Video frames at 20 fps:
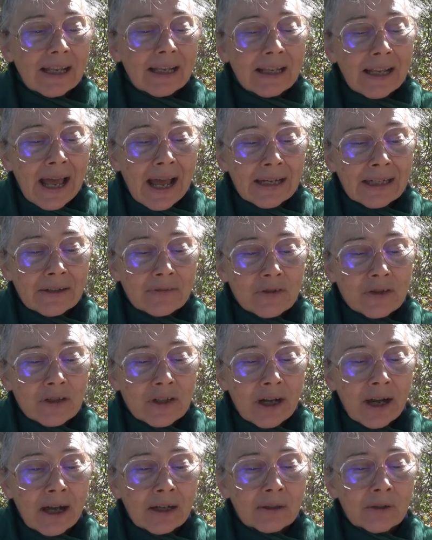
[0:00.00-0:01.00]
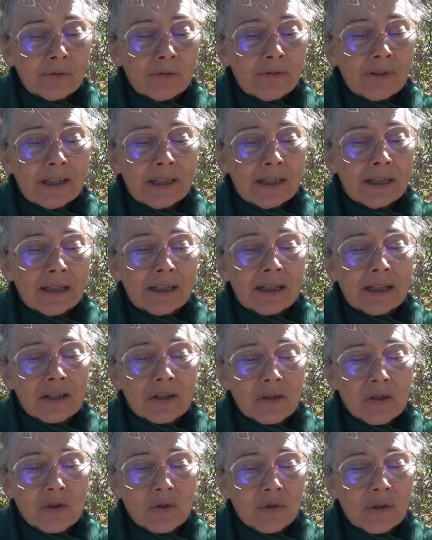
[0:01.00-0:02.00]
Lack of Geography,
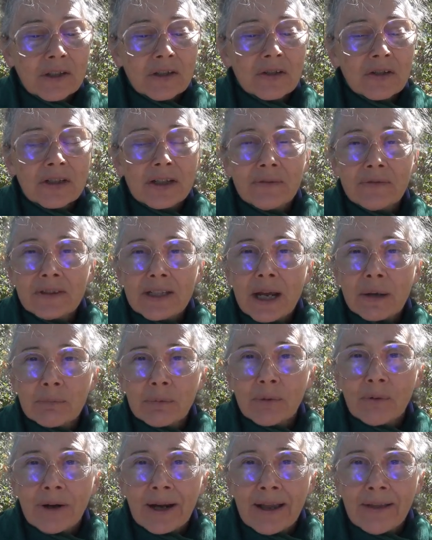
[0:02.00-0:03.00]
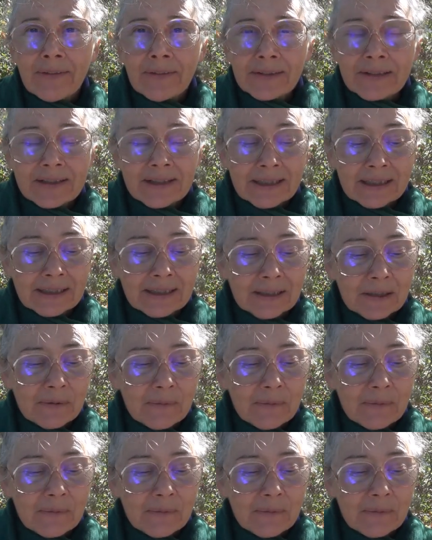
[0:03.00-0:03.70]
Constriction of Temporality.